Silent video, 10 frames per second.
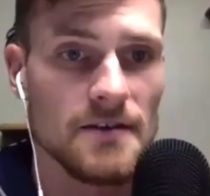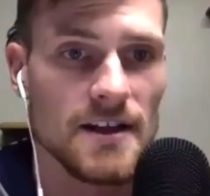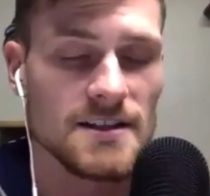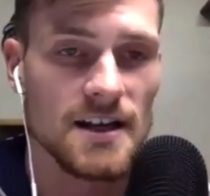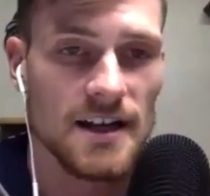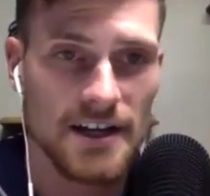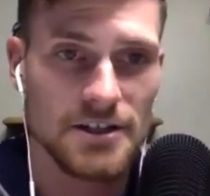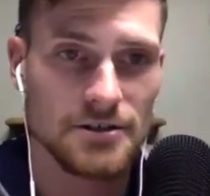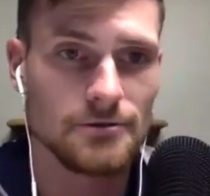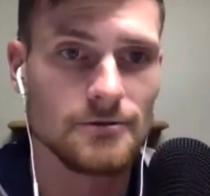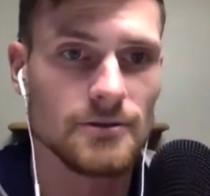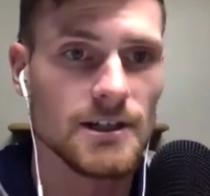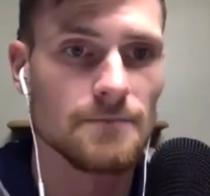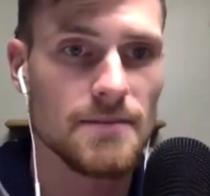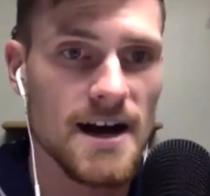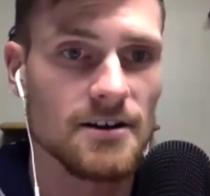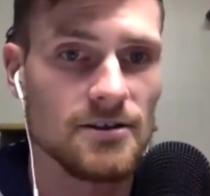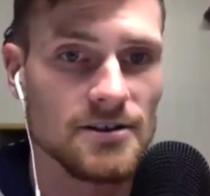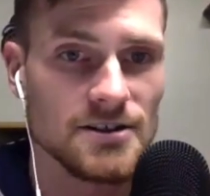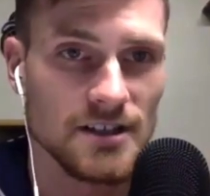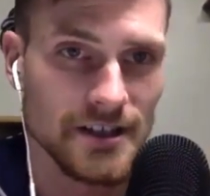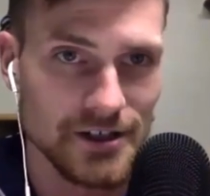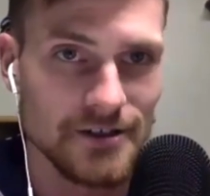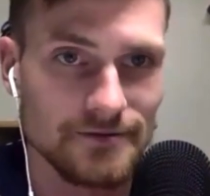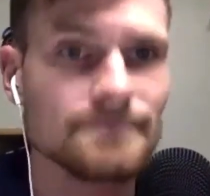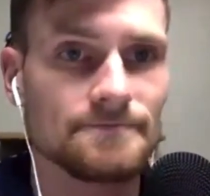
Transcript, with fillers: right? That's not an actual uh, packer installation.